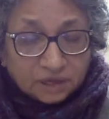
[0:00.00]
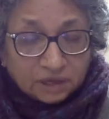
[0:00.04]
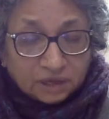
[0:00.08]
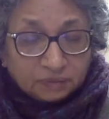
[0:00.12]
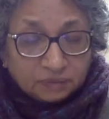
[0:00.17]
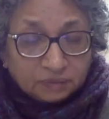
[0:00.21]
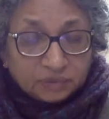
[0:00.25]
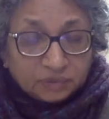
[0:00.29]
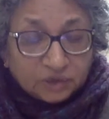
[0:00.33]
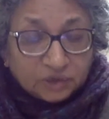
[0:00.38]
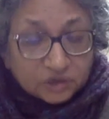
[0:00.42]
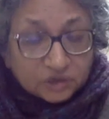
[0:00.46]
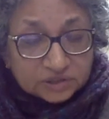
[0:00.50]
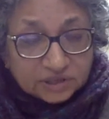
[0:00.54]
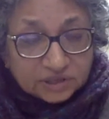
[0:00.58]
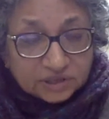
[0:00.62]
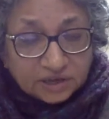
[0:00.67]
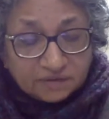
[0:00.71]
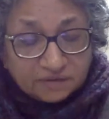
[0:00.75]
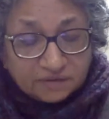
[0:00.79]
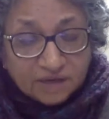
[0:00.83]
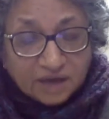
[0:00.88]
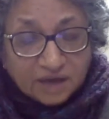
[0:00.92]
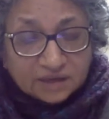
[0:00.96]
because they
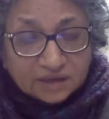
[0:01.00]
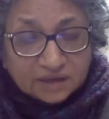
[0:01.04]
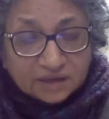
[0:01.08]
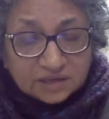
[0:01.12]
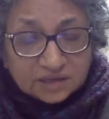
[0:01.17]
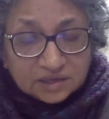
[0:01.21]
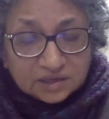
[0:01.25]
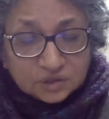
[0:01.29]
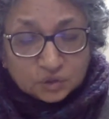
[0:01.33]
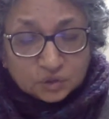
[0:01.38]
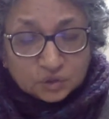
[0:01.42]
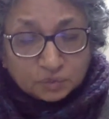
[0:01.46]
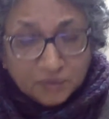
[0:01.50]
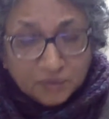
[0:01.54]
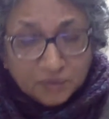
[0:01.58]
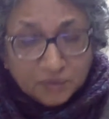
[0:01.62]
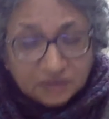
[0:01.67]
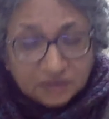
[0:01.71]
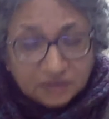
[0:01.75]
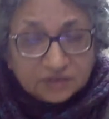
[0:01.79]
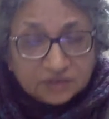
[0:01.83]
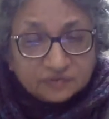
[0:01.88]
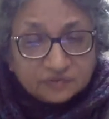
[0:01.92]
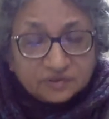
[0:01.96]
have access to
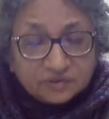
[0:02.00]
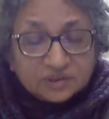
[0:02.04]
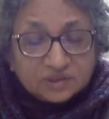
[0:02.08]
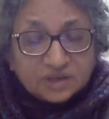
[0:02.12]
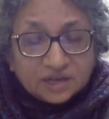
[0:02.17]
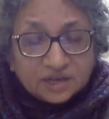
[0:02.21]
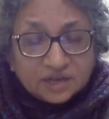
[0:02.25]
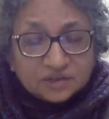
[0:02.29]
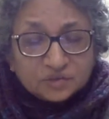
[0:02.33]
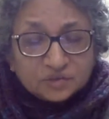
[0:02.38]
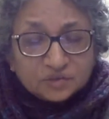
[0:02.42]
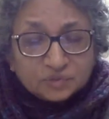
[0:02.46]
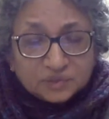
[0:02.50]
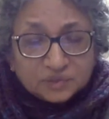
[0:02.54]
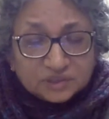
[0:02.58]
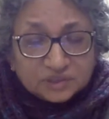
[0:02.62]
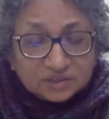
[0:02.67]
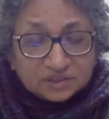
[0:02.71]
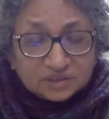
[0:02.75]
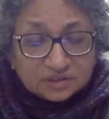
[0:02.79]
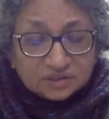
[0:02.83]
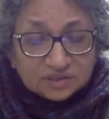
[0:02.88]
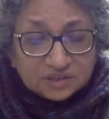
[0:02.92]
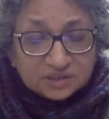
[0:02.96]
many different kinds of
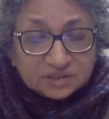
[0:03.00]
materials.